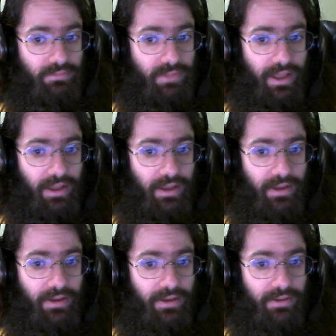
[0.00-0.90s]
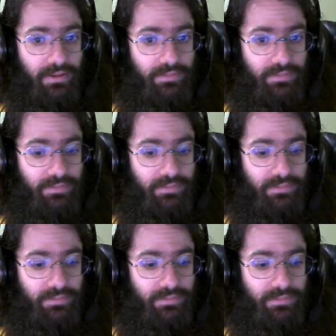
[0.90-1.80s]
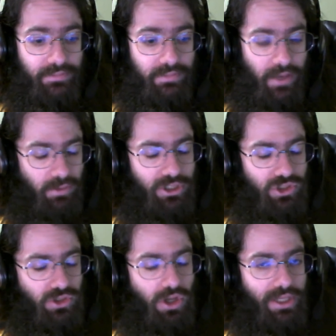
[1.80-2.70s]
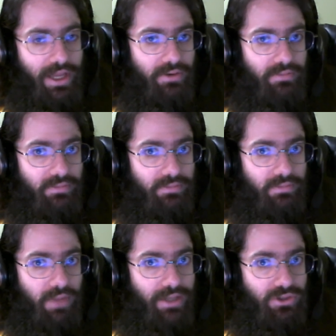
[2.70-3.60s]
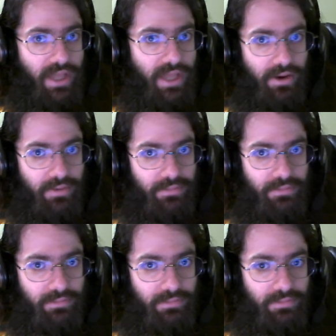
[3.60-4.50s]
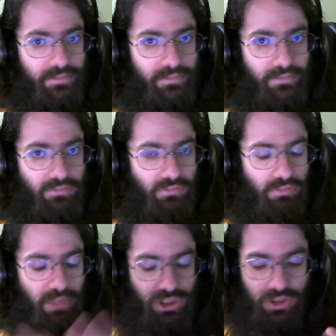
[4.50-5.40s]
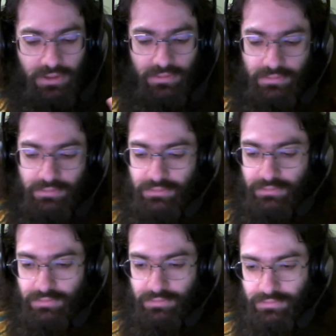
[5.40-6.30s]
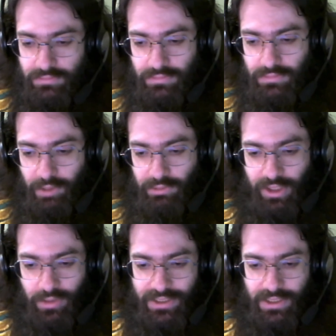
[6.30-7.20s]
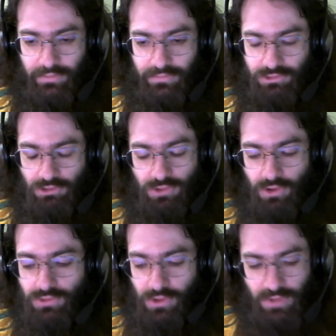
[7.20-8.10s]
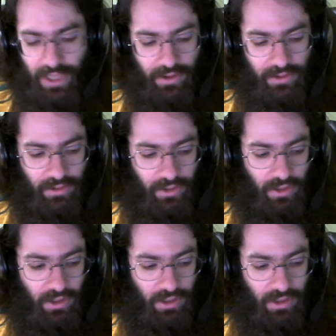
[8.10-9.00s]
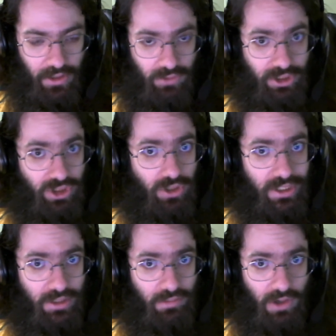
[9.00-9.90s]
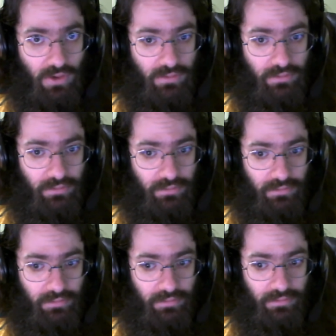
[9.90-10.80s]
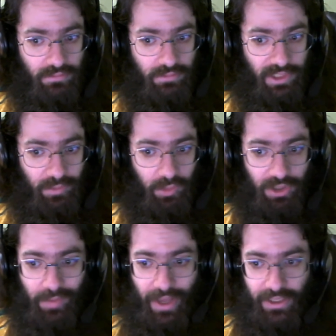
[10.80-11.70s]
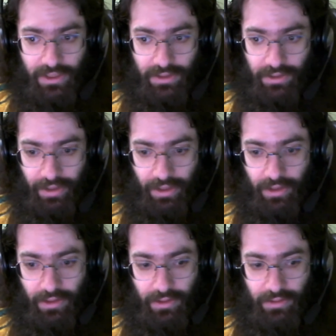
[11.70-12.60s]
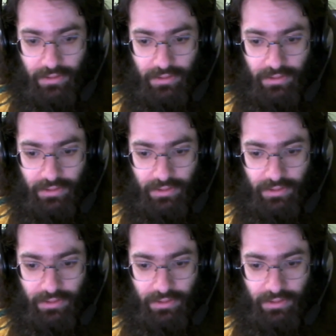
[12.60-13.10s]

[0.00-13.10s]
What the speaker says: And I really should not care. I do care, but I shouldn't. I will tell myself, don't know, don't care. Gonna return it tomorrow, get my money back, and